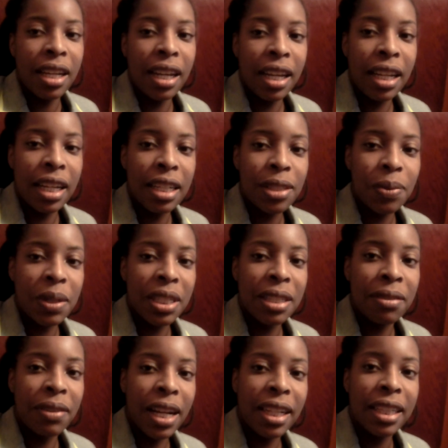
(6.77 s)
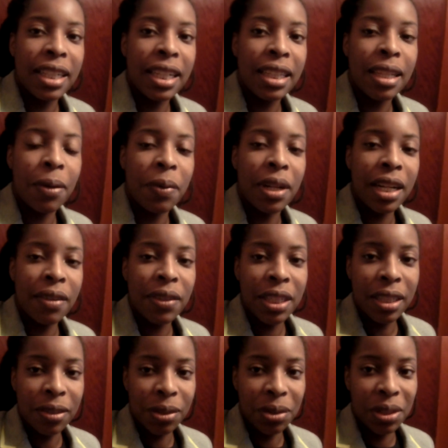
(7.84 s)
And I just want to validate that whatever
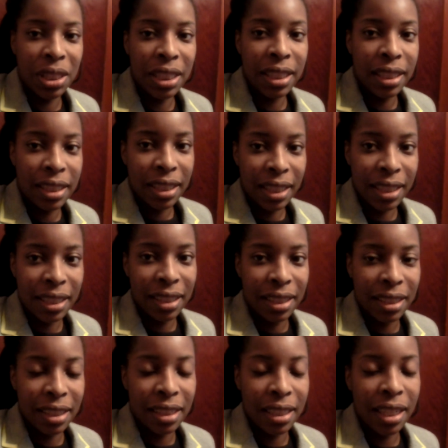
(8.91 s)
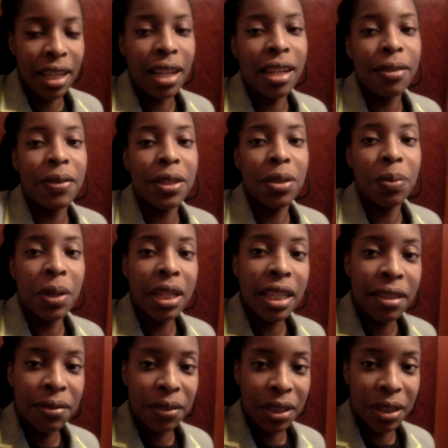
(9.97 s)
your routine is, and if it's
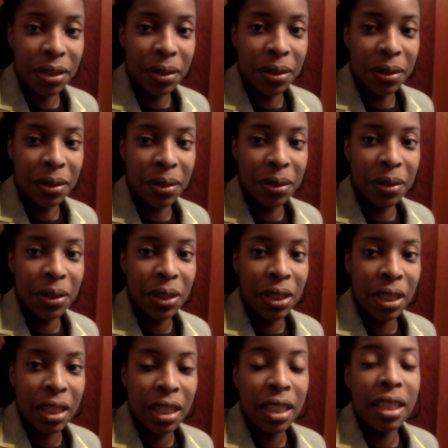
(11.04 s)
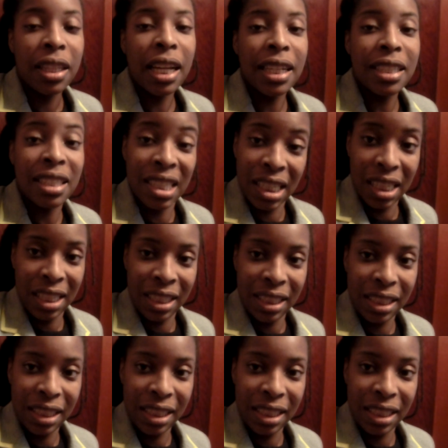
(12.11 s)
working for you, that's good.